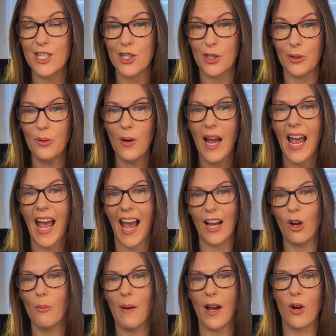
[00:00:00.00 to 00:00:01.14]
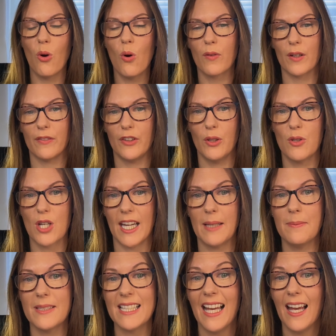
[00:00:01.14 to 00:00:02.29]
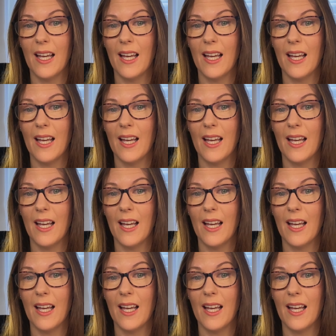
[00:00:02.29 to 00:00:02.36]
to, and go back over it a few times.